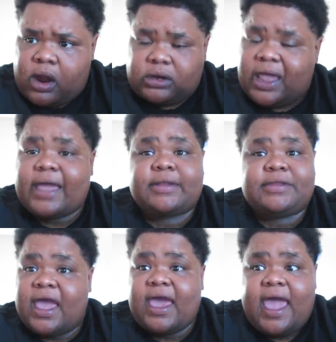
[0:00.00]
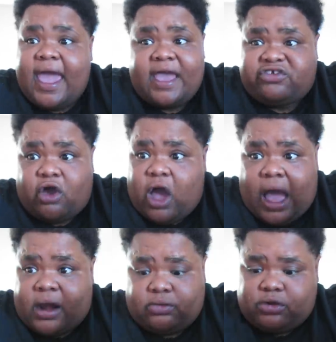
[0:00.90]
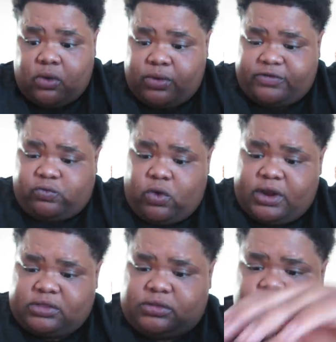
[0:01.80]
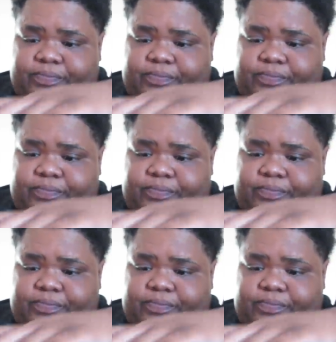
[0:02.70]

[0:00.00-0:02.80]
Like dead ass, y'all. I don't know which one is.